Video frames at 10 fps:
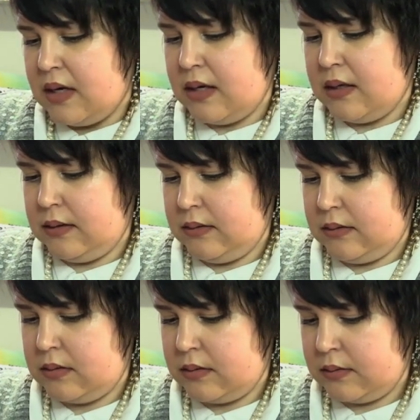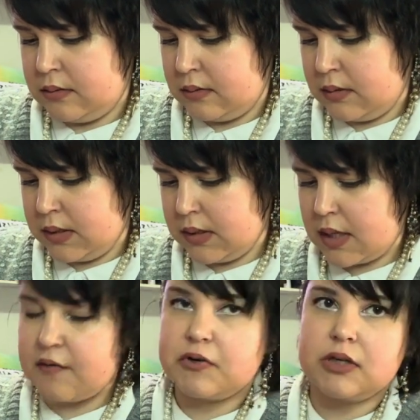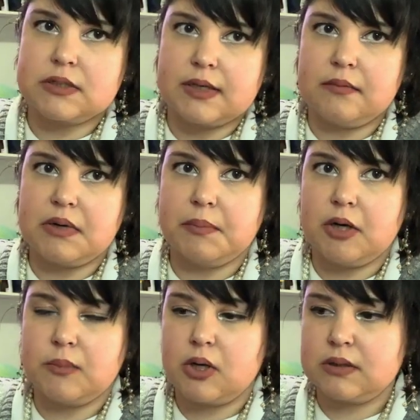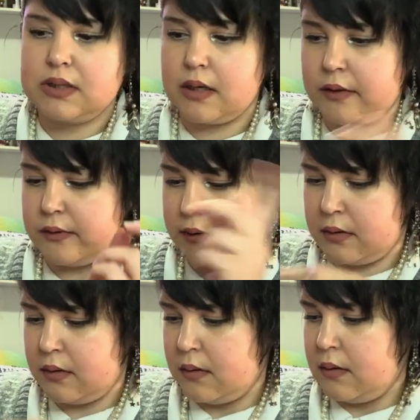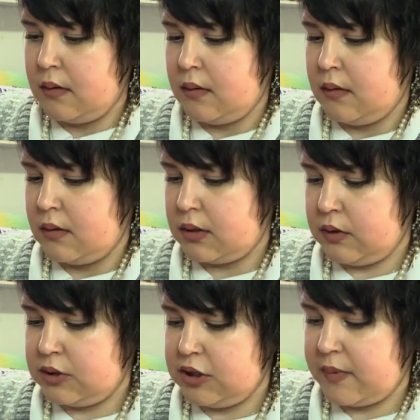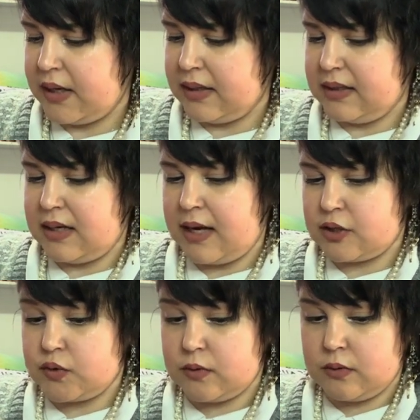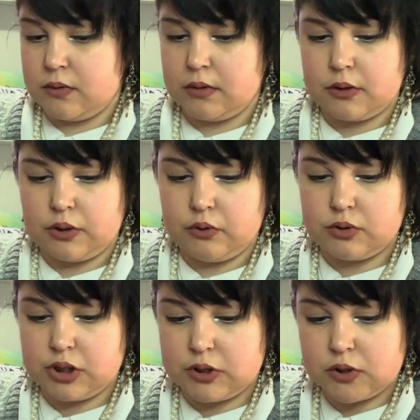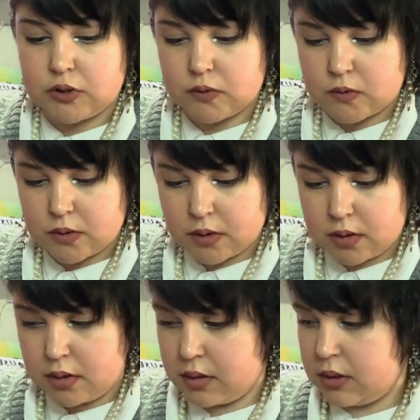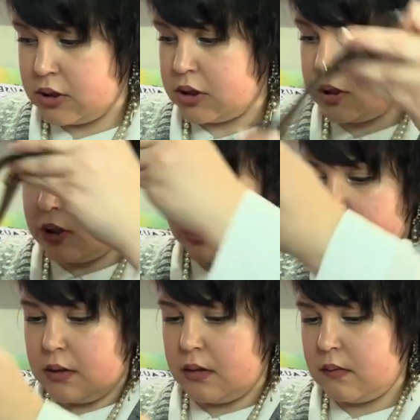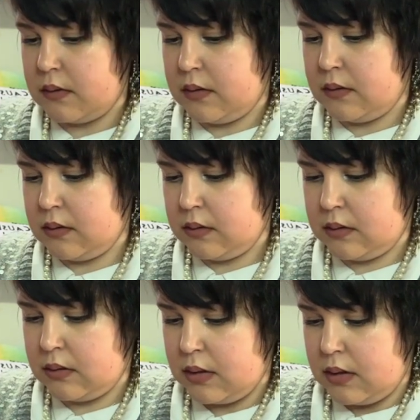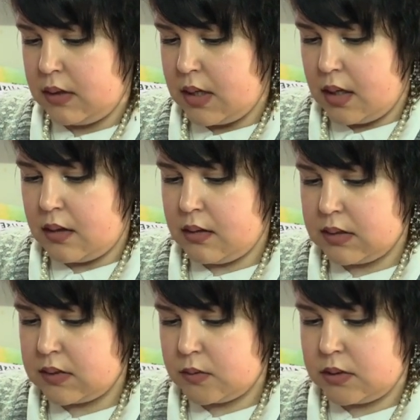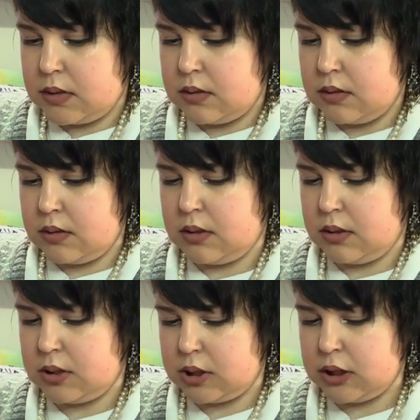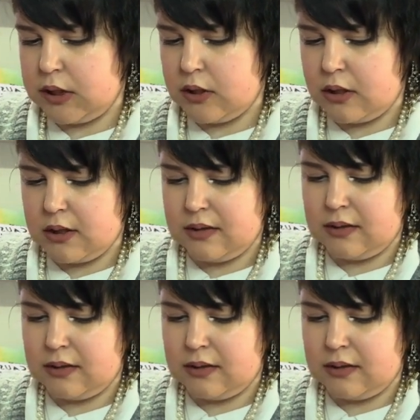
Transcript: And I forgot to say, my mom got the other Gucci bag in an actual Gucci store in Chicago. And then this one she got in